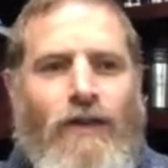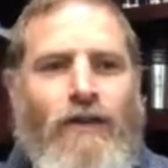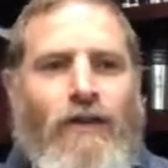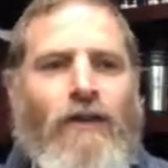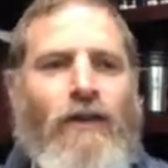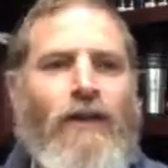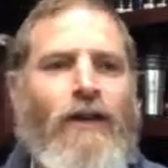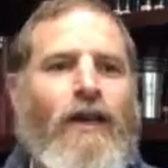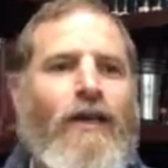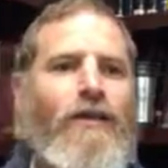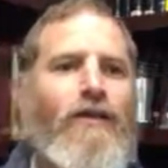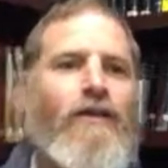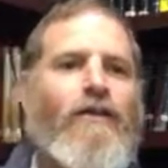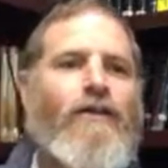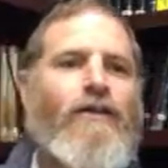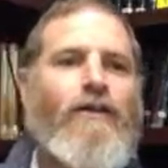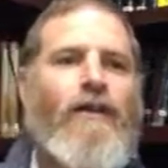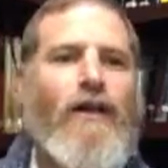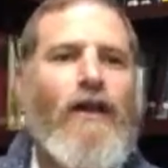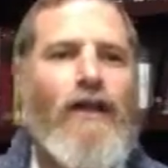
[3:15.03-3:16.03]
So the answer
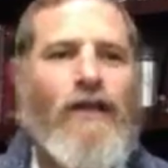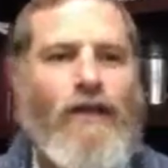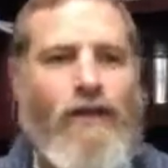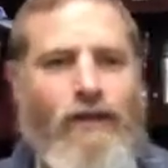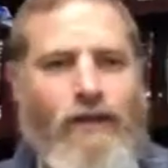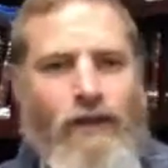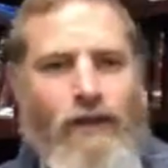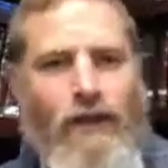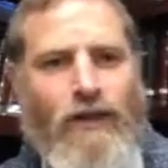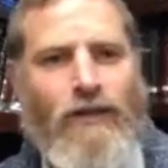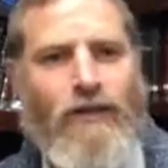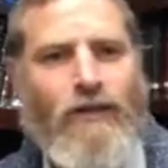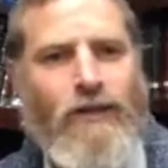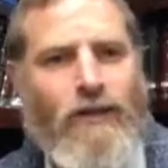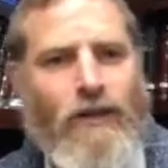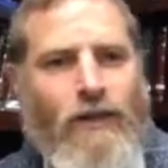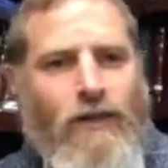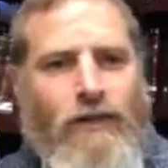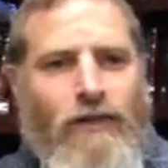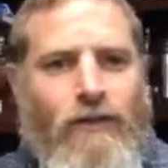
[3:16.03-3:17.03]
to that is yes,
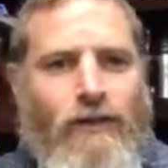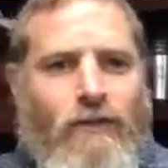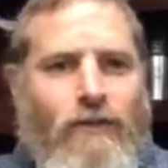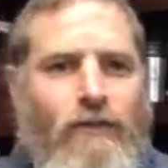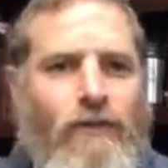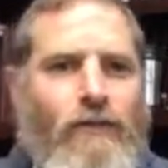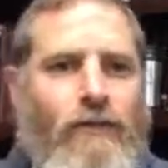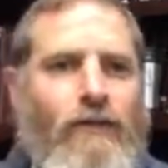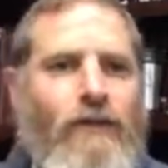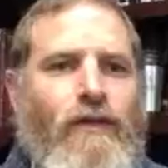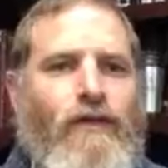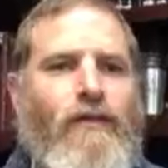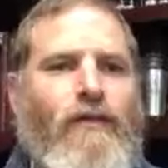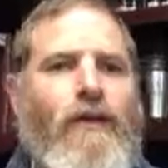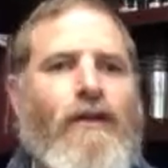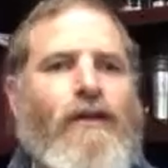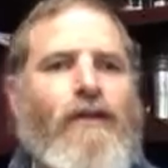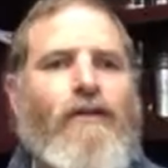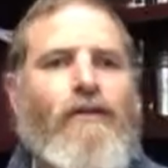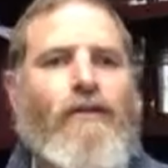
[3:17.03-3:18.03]
it does. It's
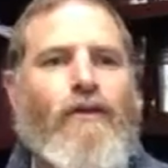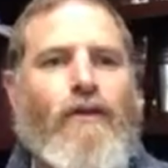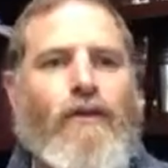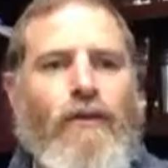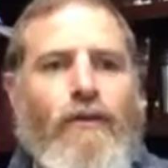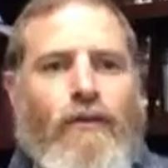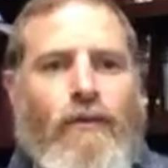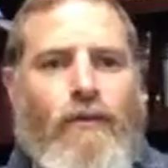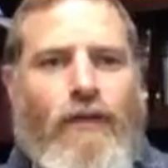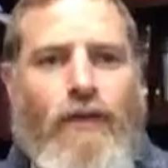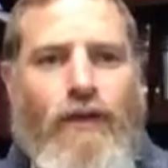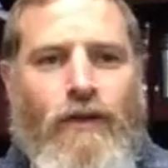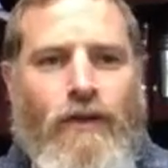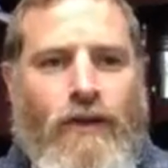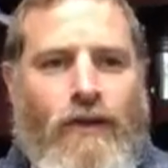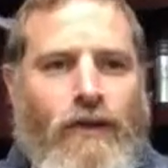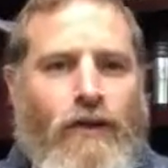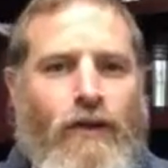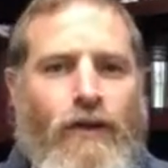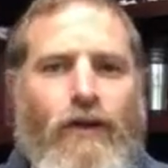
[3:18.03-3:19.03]
very difficult to
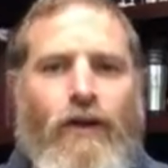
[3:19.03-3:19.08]
be